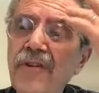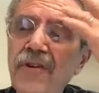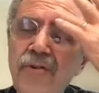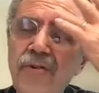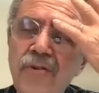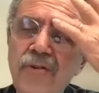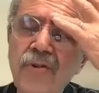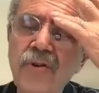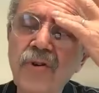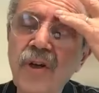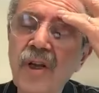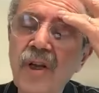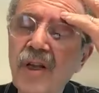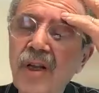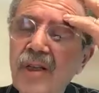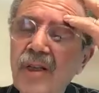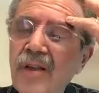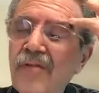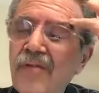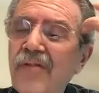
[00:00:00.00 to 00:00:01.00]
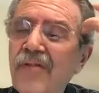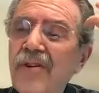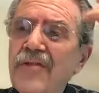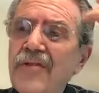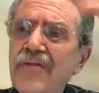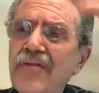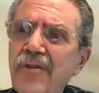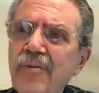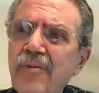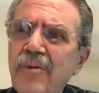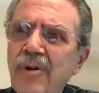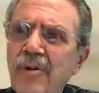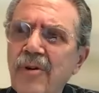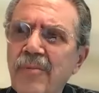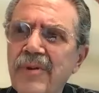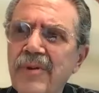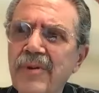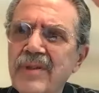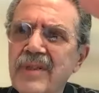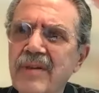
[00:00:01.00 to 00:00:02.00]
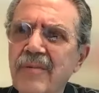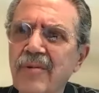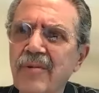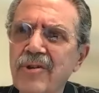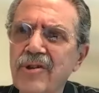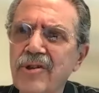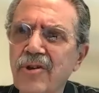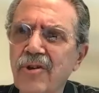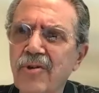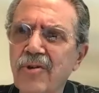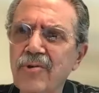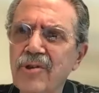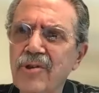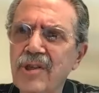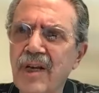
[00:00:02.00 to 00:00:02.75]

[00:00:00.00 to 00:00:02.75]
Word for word: few the first few moments there was no